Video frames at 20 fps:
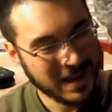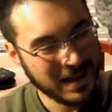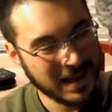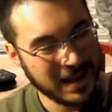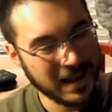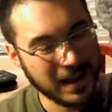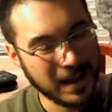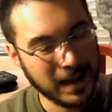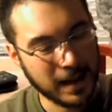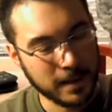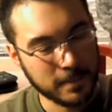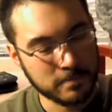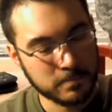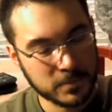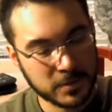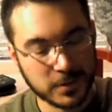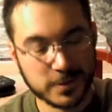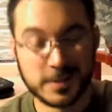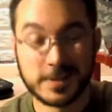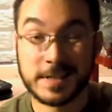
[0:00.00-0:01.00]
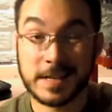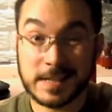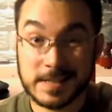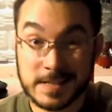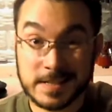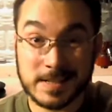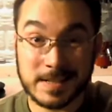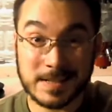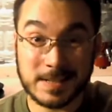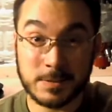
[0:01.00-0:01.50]
So the
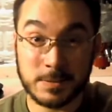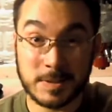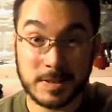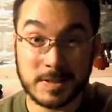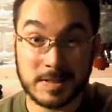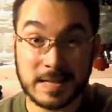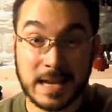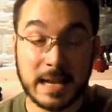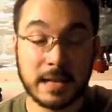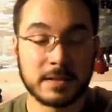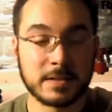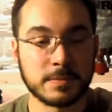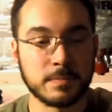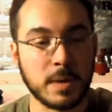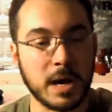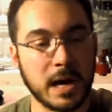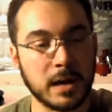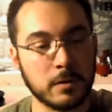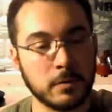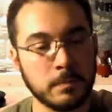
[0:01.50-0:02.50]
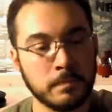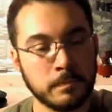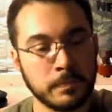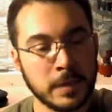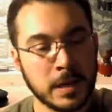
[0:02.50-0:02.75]
66 was a stainless model.